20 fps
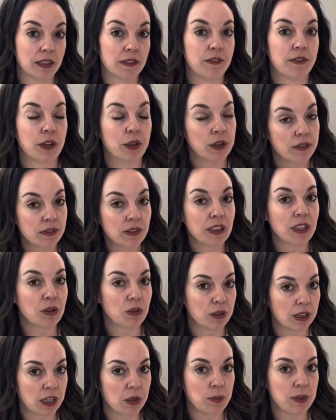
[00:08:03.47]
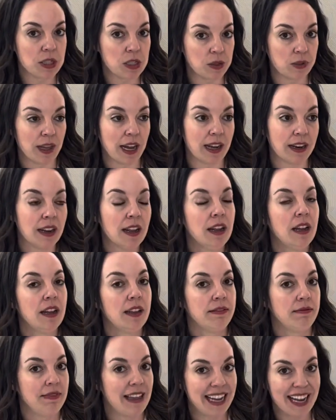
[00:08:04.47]
Very little can we do that.
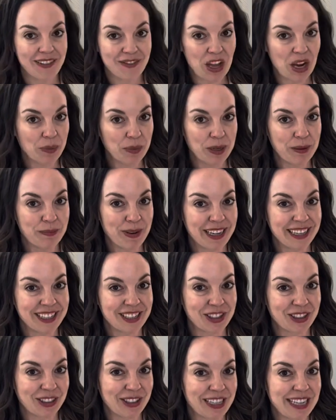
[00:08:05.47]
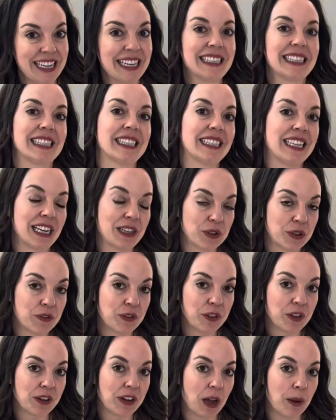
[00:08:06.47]
They have that written by an attorney. It's a standard for
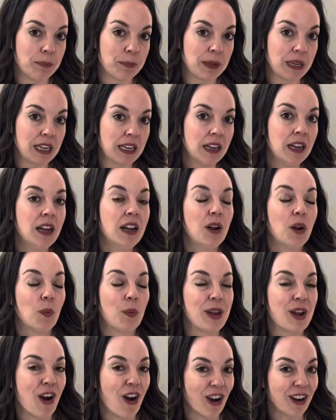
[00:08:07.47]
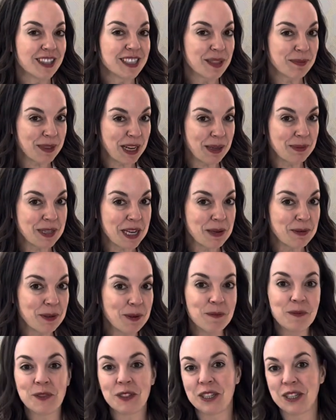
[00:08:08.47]
their company. We are sometimes
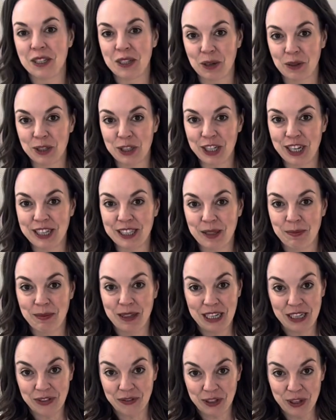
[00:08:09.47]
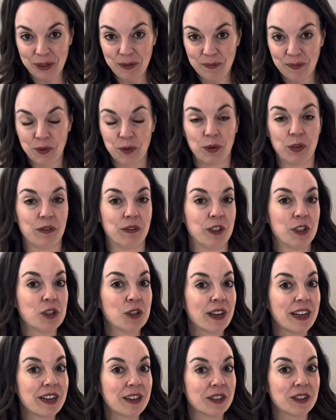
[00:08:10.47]
able to negotiate some things for you.
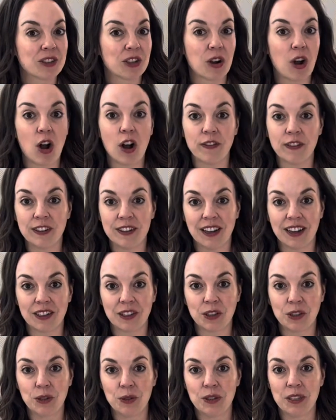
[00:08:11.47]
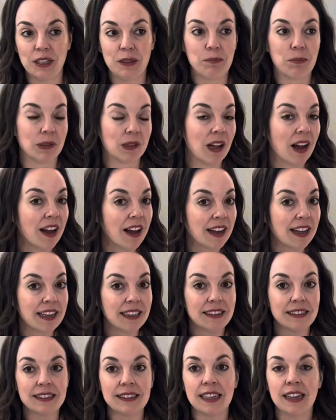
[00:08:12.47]
Refrigerators are often not included,
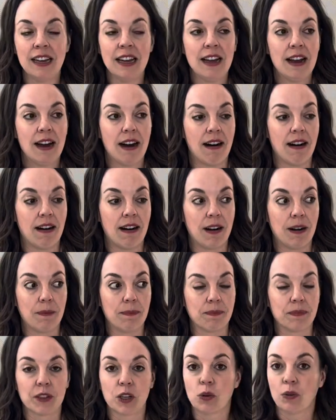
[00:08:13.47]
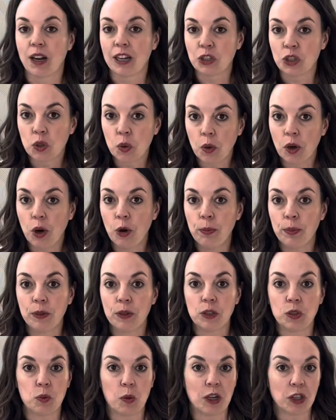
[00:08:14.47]
blinds, garage door
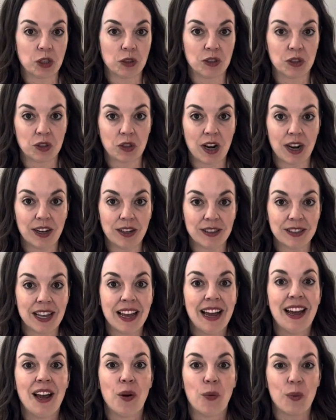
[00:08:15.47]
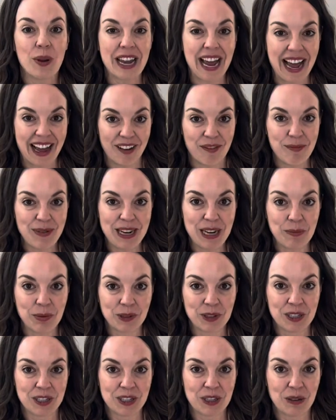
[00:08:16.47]
openers, washer and dryers. We have been able
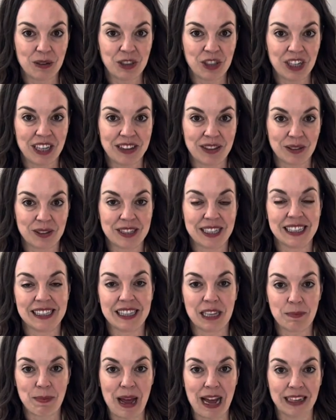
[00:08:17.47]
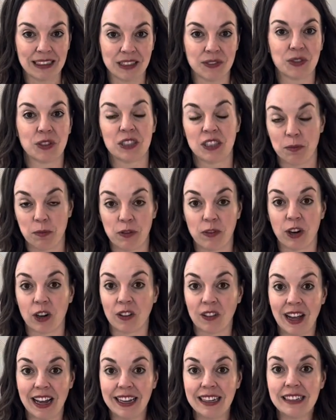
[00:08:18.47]
to negotiate those things in the past for some of our
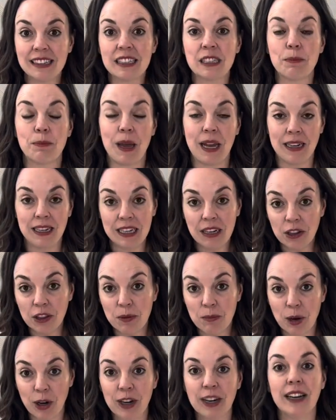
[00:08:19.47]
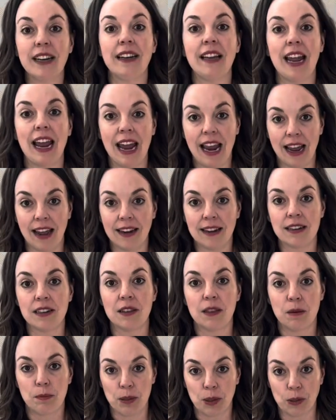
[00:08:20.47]
clients, depending on the market and
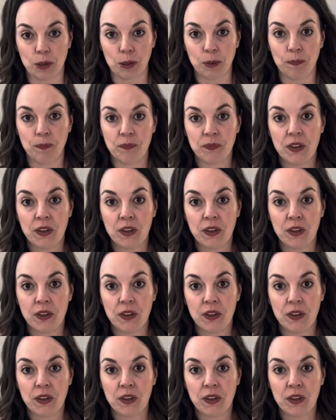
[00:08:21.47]
the builder.